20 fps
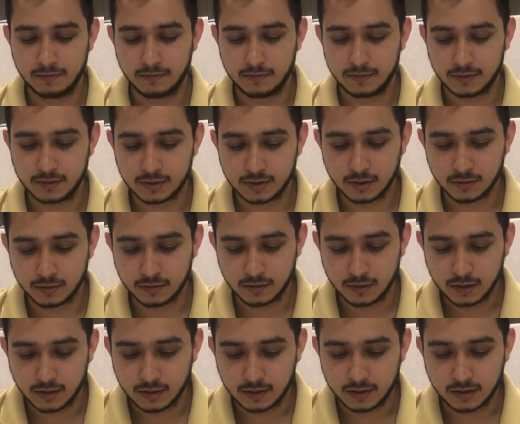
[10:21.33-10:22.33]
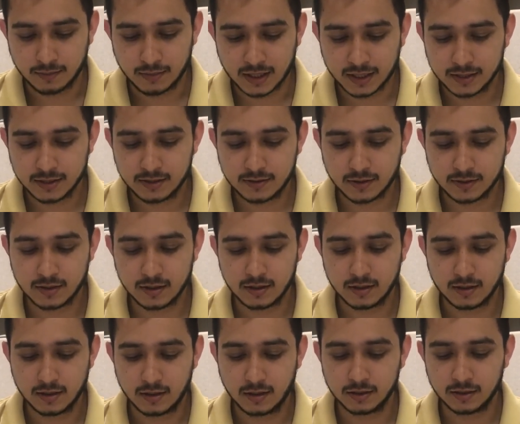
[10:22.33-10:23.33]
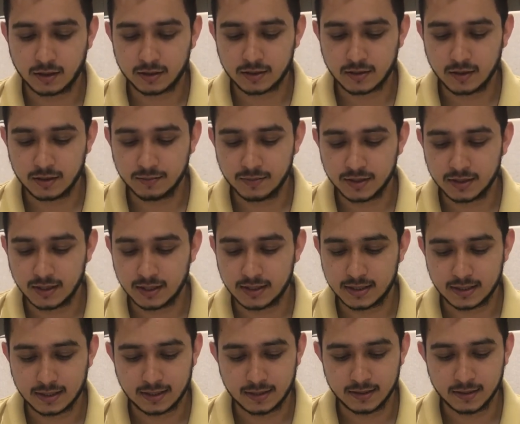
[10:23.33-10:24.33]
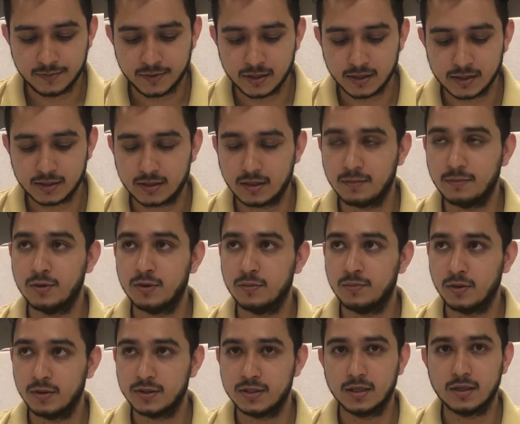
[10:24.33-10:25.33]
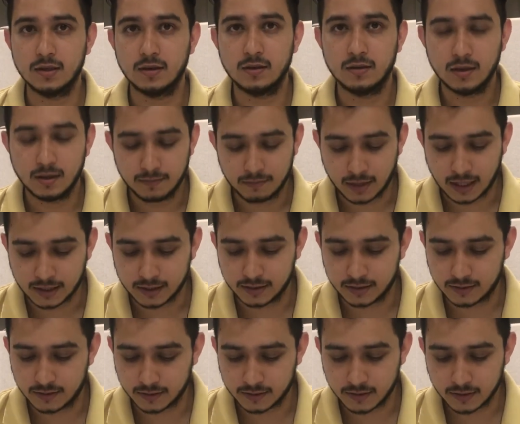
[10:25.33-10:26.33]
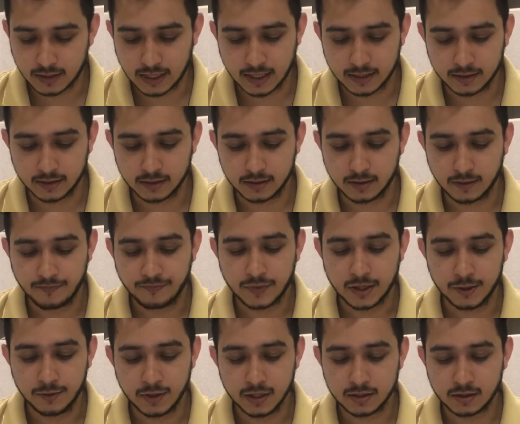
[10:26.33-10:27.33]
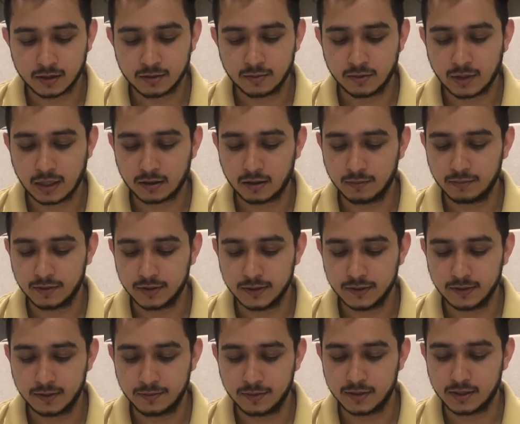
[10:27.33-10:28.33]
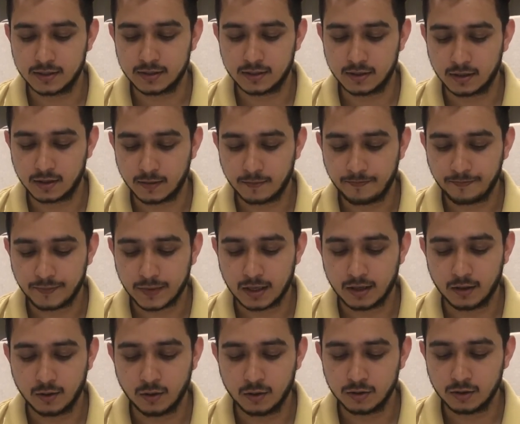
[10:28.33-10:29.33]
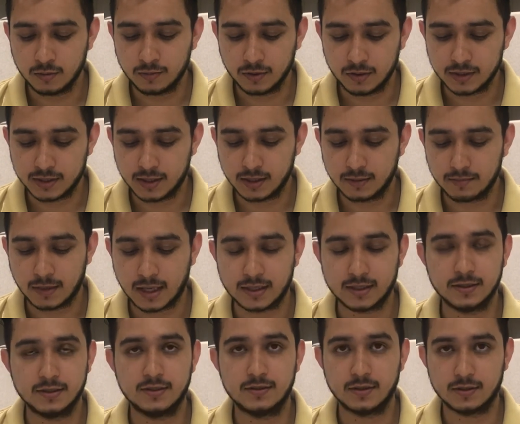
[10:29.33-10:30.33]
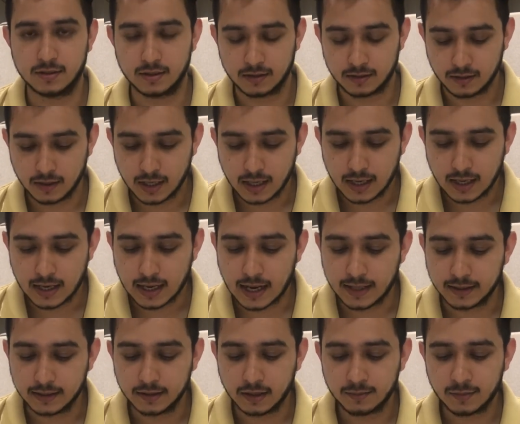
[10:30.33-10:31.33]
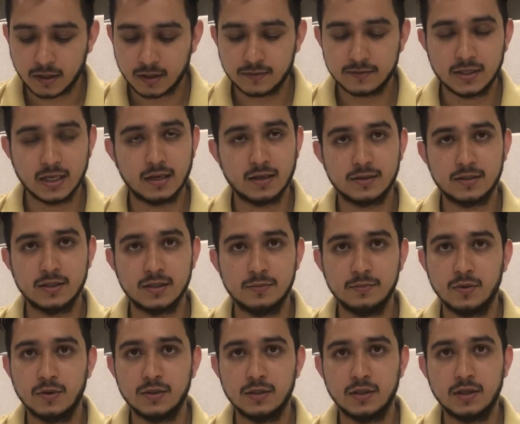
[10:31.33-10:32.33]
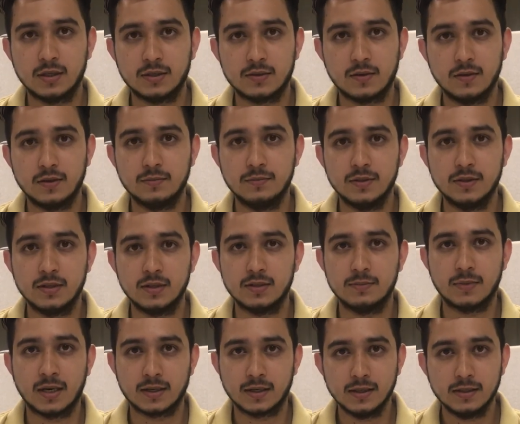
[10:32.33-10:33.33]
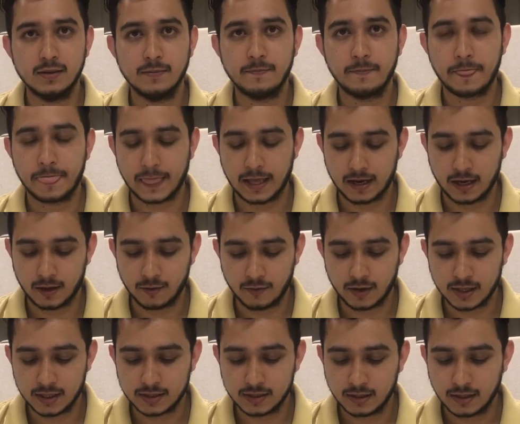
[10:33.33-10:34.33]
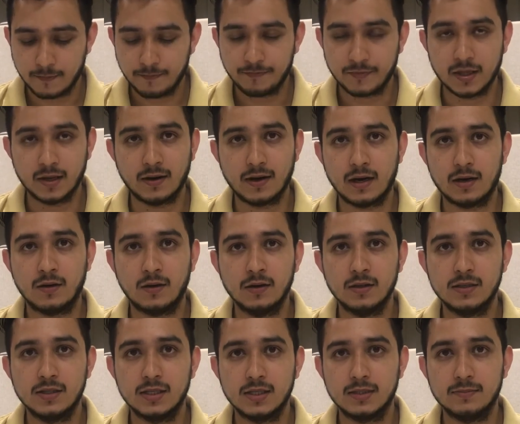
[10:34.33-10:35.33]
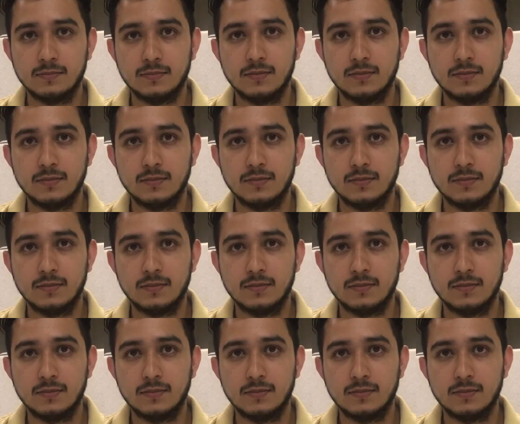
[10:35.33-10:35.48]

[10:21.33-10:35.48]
So the market structure on the Australian business represents the monopolistic market structure, and the US automobile company represents the oligopolistic market structure. And the number of sellers is more in the Australian business market, whereas there are only 6